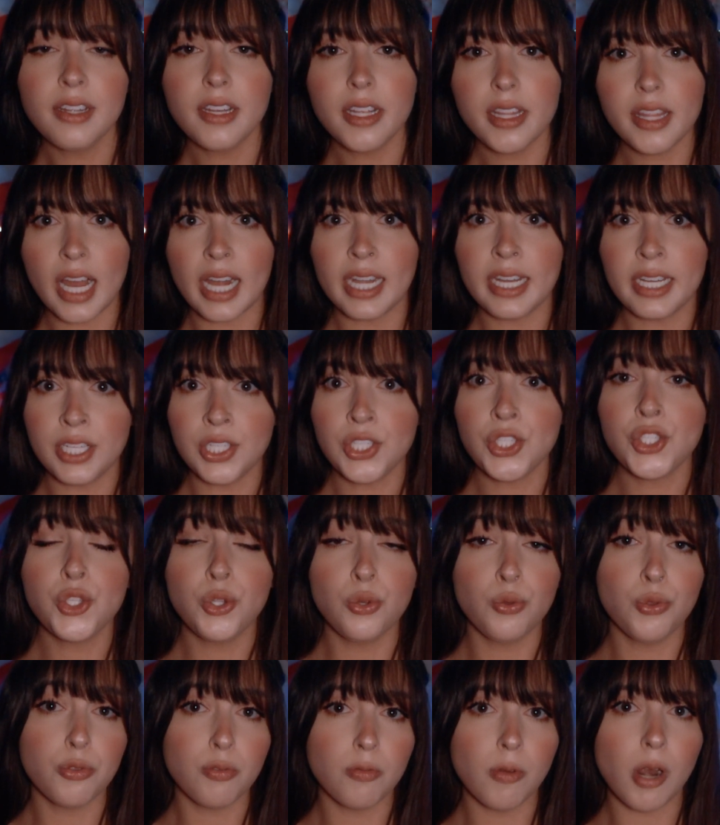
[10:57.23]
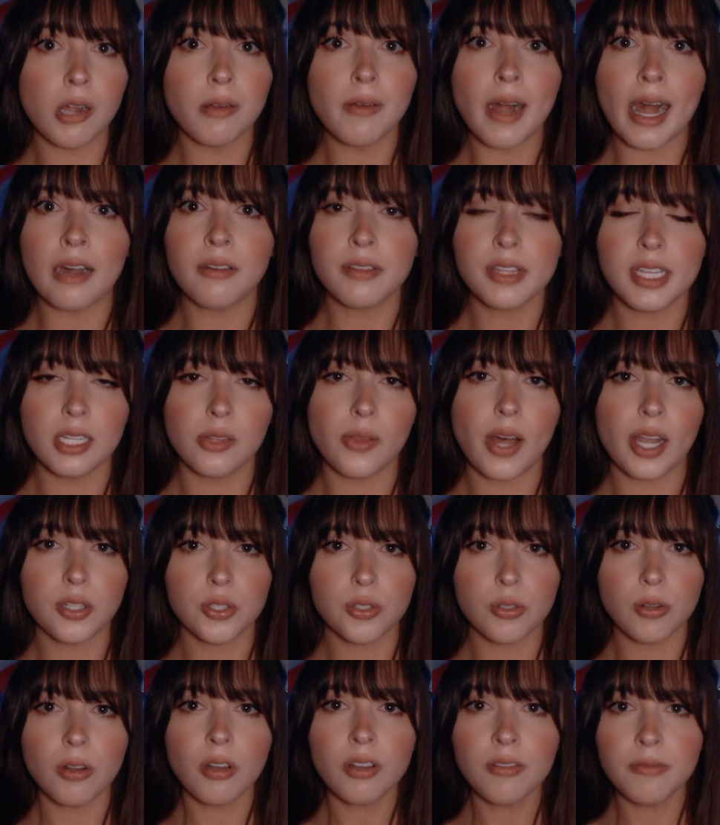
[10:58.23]
that is to throw out the
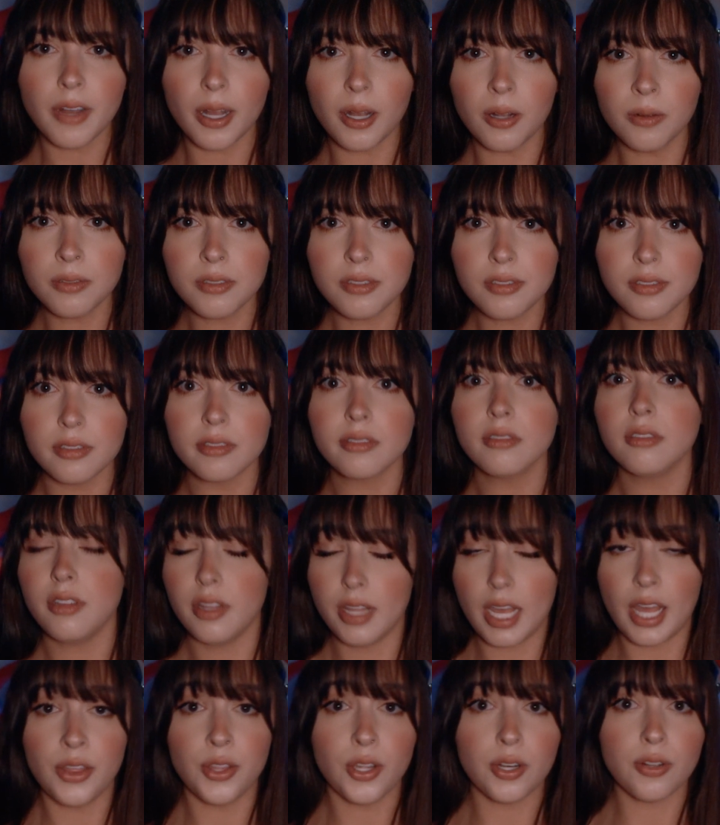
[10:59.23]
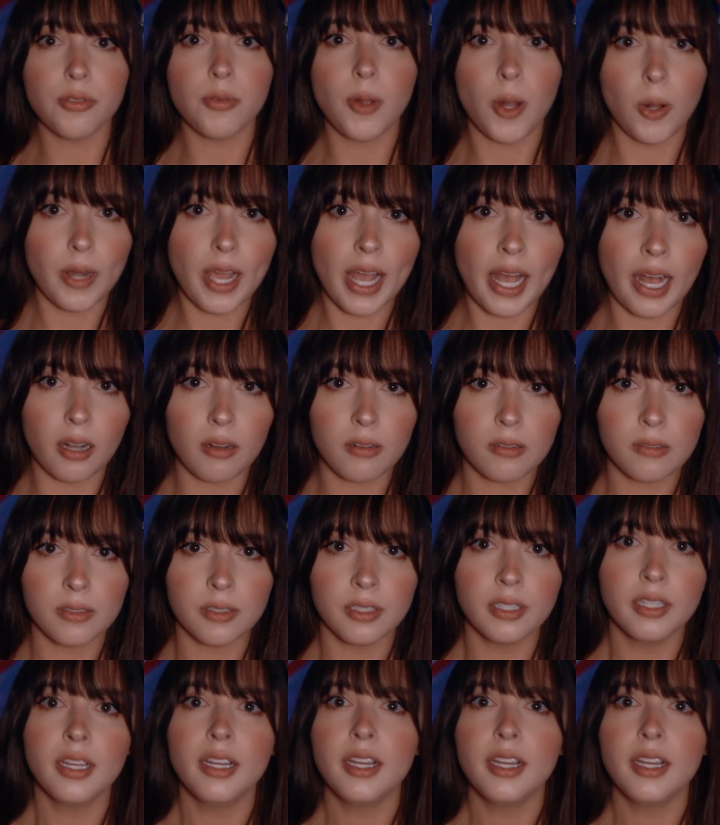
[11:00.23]
electoral votes, then they're thrown out.